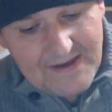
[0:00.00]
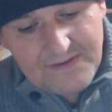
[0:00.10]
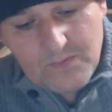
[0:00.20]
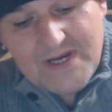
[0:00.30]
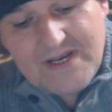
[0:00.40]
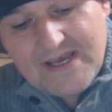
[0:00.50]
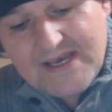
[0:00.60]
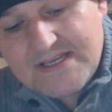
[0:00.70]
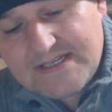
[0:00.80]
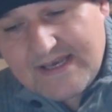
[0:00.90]
other one
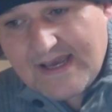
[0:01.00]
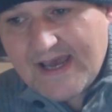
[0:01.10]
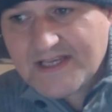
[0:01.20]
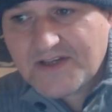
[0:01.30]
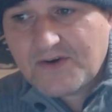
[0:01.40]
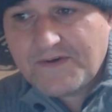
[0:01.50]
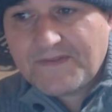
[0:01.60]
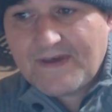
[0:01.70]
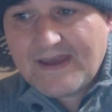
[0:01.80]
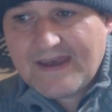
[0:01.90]
is the
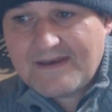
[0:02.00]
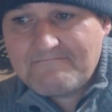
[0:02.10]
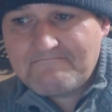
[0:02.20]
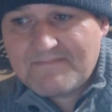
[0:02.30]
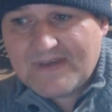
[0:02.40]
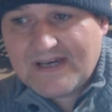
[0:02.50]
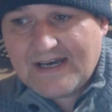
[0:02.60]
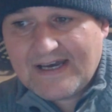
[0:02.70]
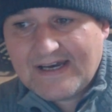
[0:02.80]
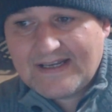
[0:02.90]
Azeroff, and
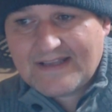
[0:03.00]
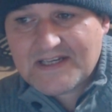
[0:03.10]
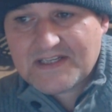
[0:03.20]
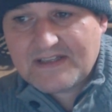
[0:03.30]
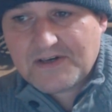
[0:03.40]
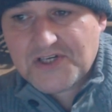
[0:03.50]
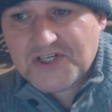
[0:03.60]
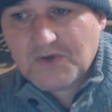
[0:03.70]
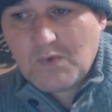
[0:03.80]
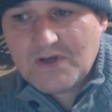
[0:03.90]
that's their
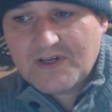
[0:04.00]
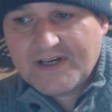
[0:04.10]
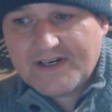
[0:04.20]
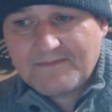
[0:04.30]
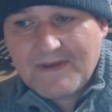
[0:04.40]
Squonker.